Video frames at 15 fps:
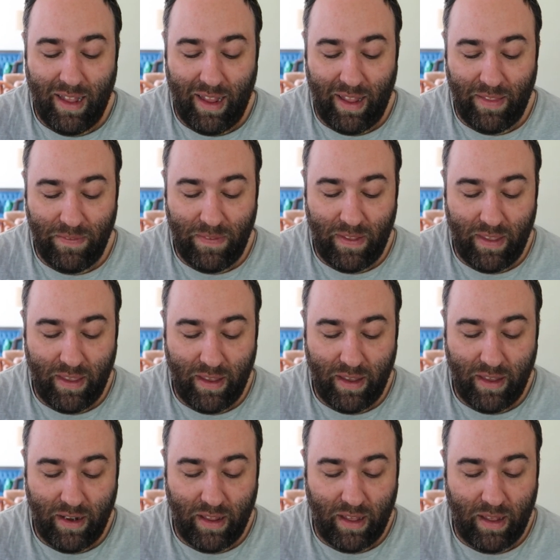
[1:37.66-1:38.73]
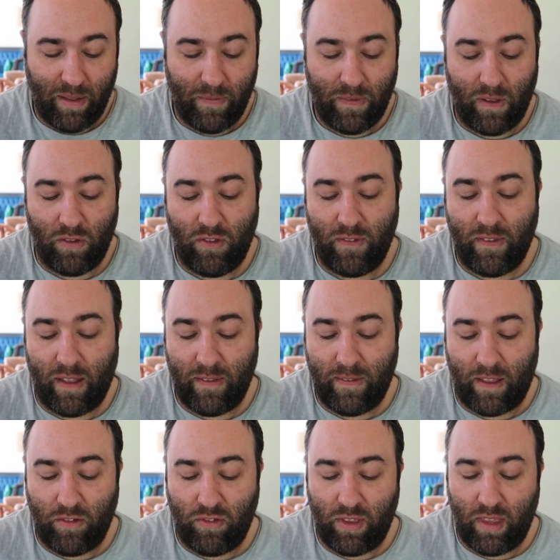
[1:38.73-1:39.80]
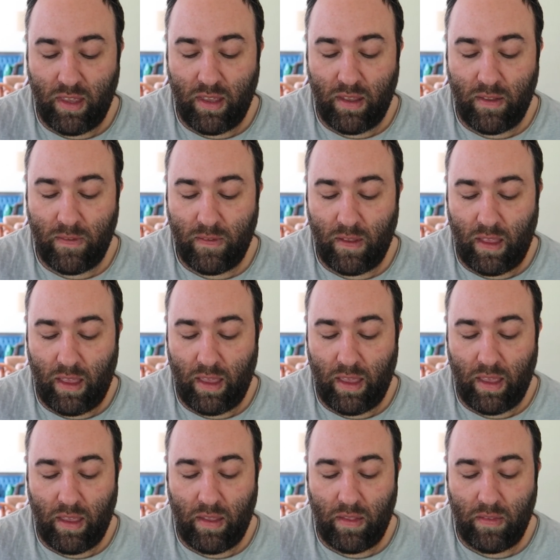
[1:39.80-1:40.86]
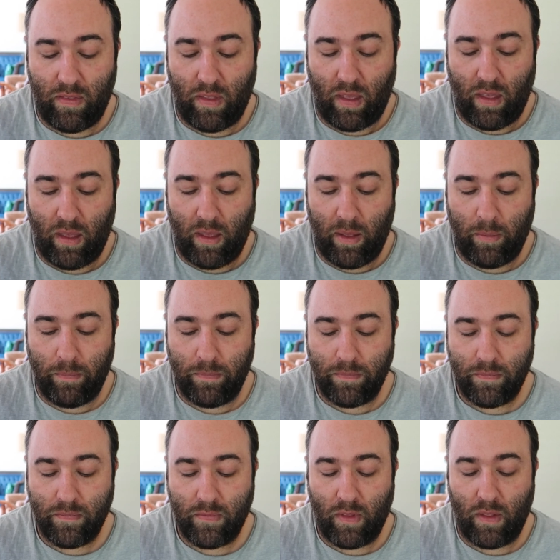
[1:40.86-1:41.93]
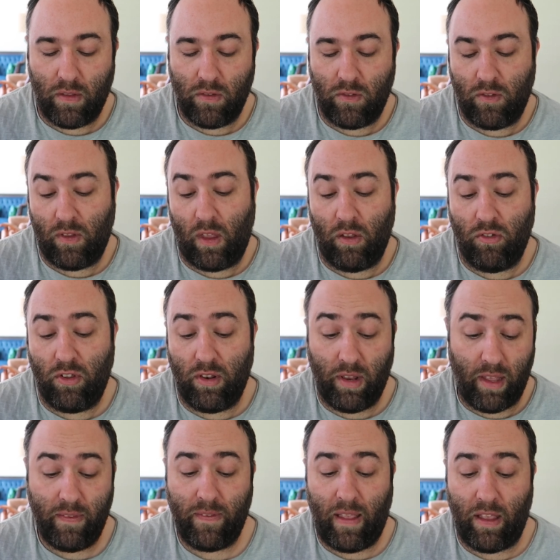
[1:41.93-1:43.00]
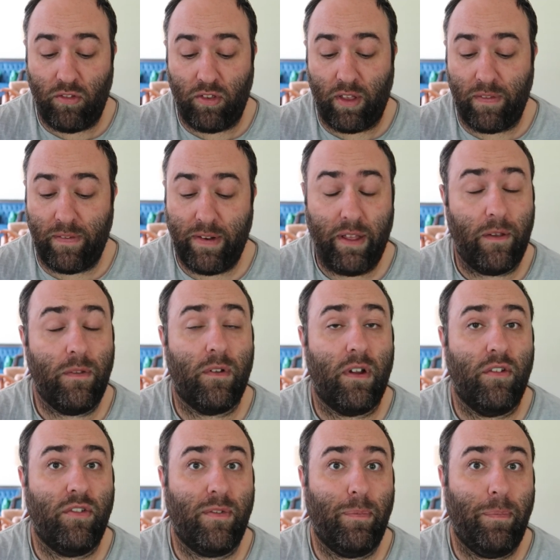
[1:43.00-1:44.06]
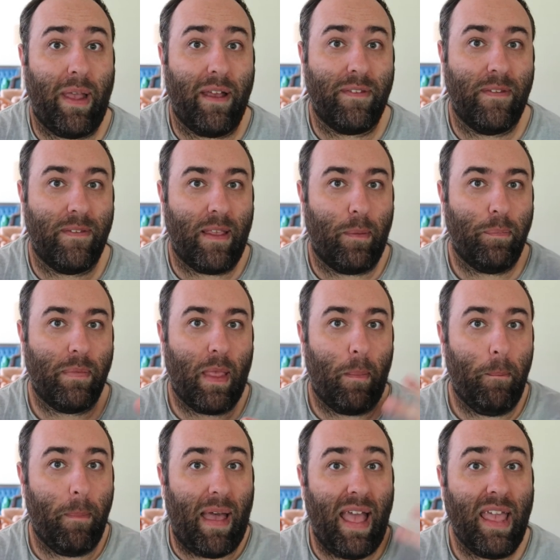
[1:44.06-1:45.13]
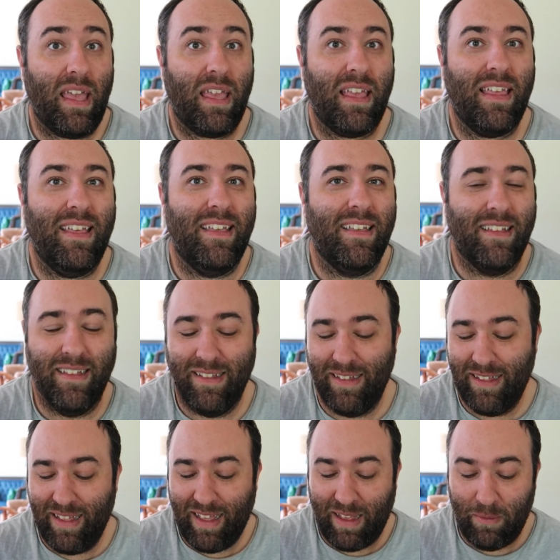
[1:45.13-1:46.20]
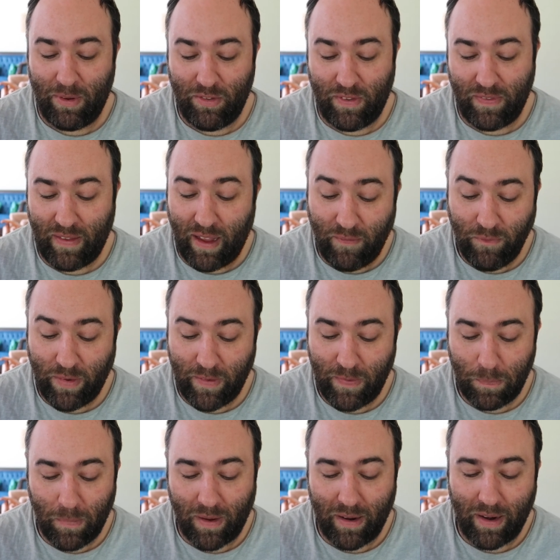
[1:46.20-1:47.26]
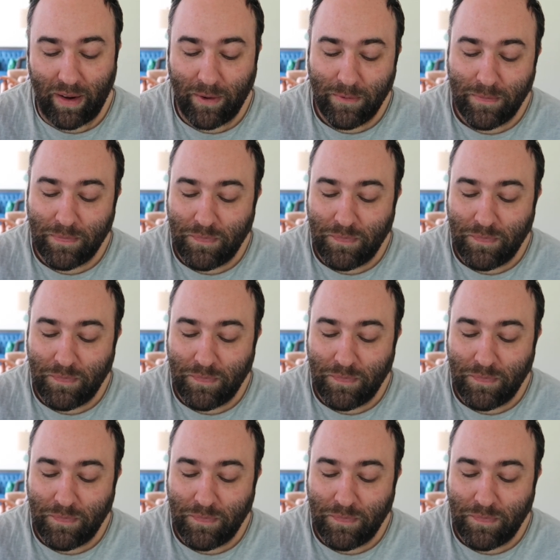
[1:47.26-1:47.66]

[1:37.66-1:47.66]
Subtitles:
And then, so she says that she is. And so she does that. She goes and tells her and just bounces like, bye. Which is not very smart.